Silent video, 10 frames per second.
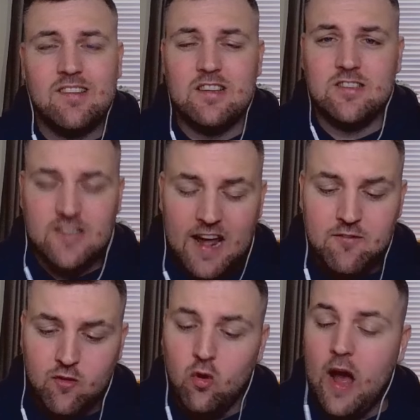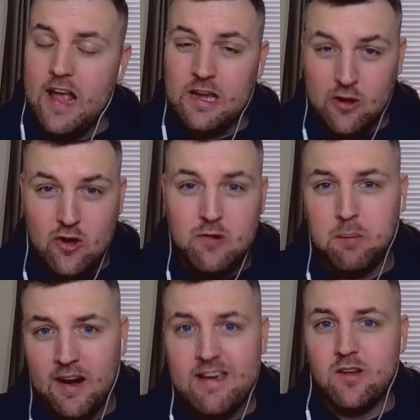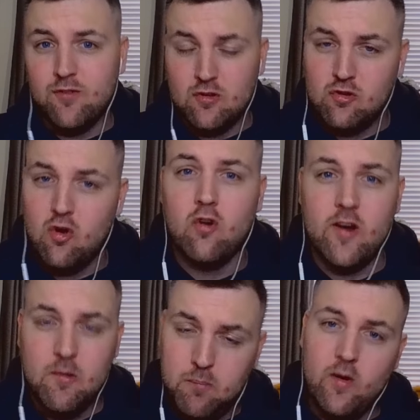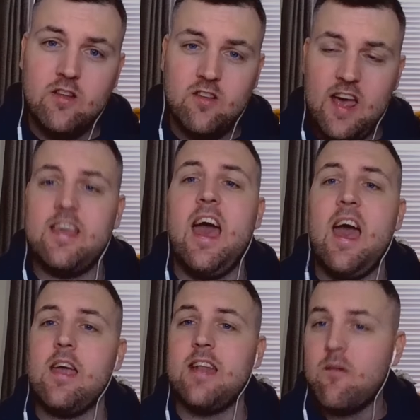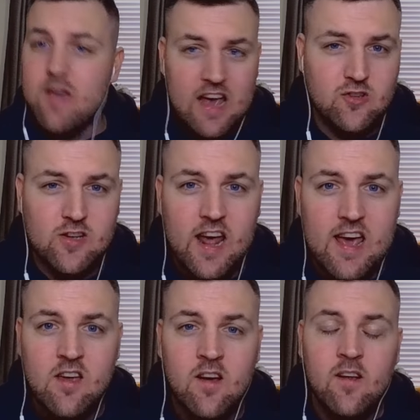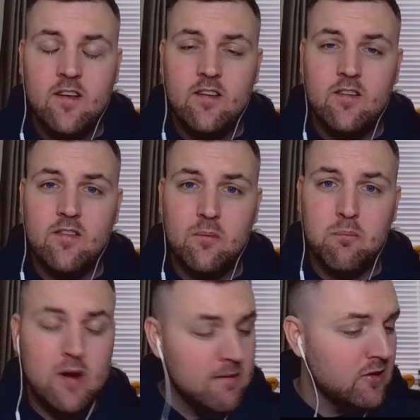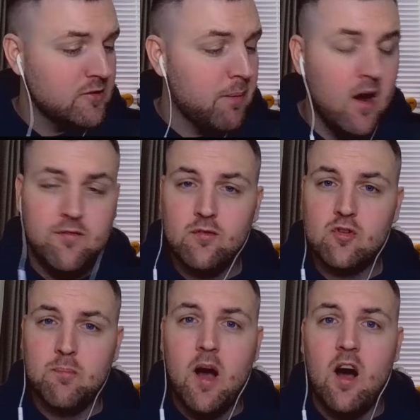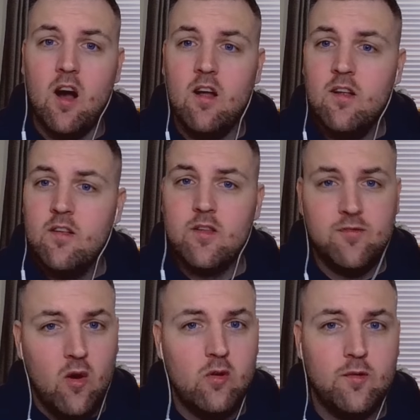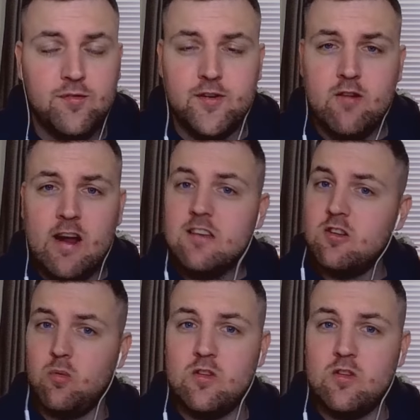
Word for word: Zandvoort, a good place for scoring points again. Now, yesterday, pretty much apart from Spa, the final three races, we